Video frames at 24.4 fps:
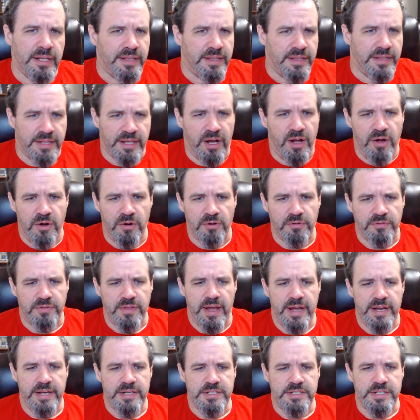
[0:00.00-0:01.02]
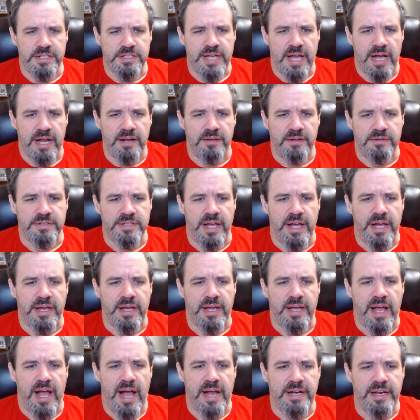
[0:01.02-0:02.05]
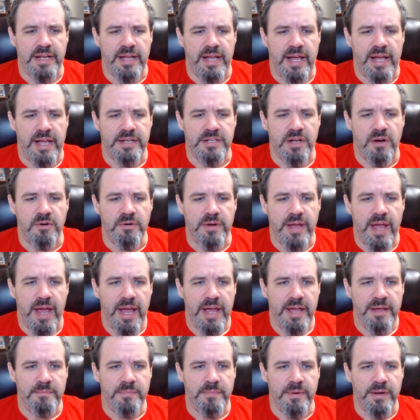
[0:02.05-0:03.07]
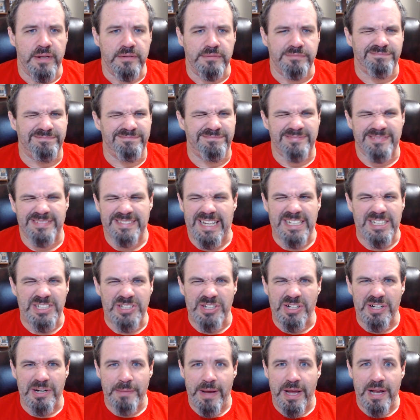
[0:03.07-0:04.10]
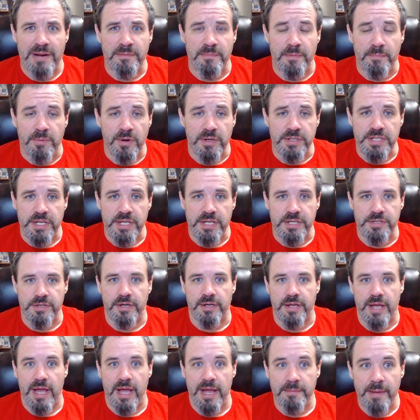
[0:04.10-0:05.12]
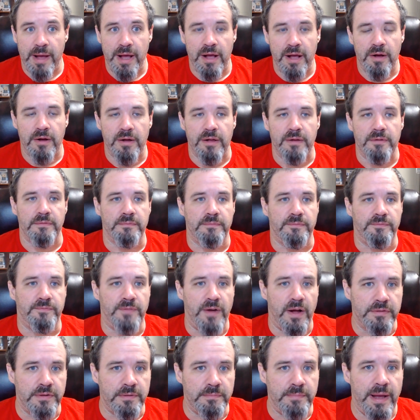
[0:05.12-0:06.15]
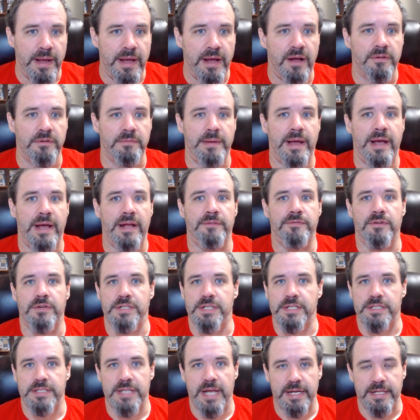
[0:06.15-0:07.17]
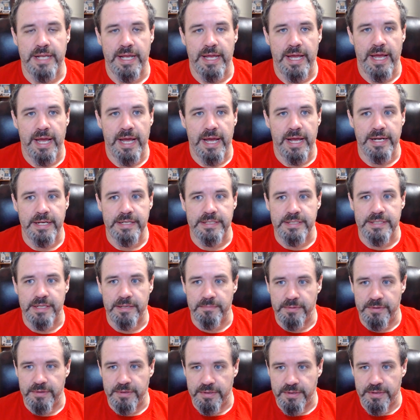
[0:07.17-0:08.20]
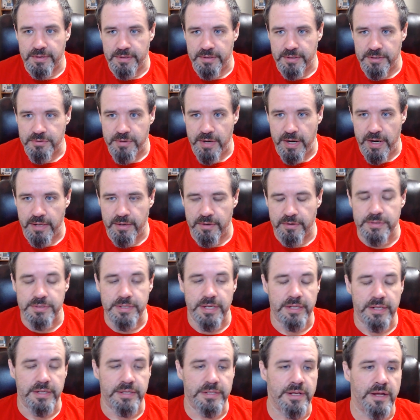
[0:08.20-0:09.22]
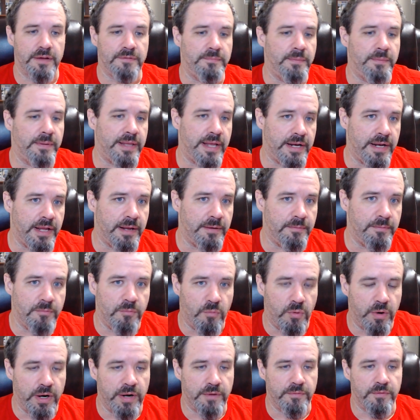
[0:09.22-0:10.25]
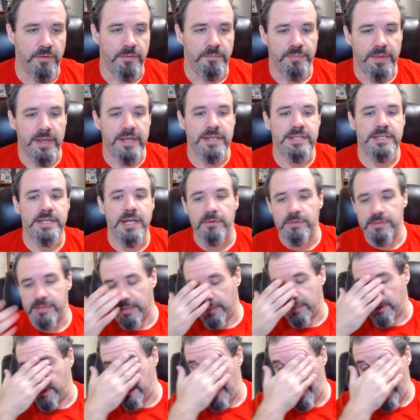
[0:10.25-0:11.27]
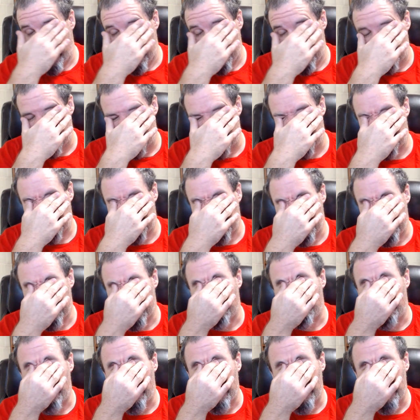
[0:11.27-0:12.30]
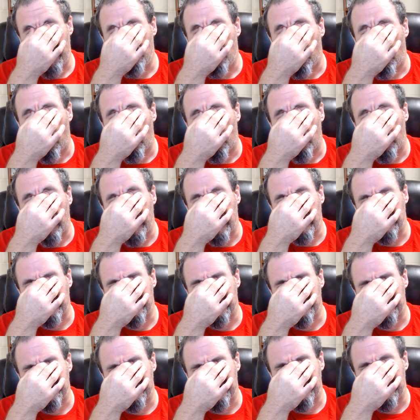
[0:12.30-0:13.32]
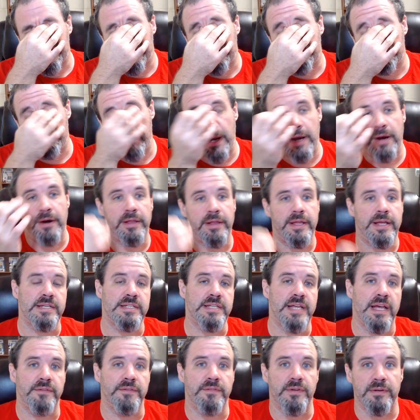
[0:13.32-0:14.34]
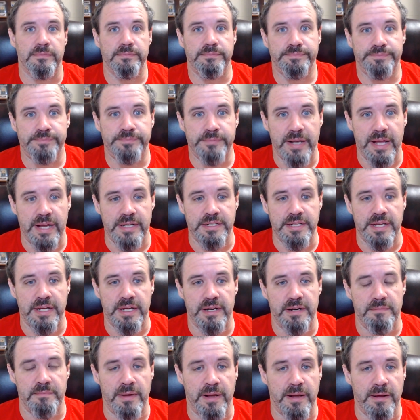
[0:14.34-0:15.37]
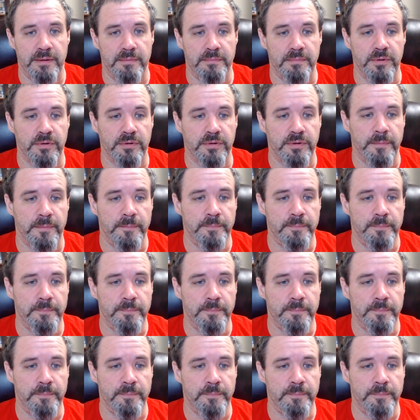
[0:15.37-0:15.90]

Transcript: The Hulk thing just kind of was like, is okay, but they shouldn't have made him a pussy. He should have came out, fought on the battlefield just like they had in some of the trailers and stuff, but they didn't. Whatever. It still was a good 9 out of 10. Infinity War is barely a 7 out of 10 in my book.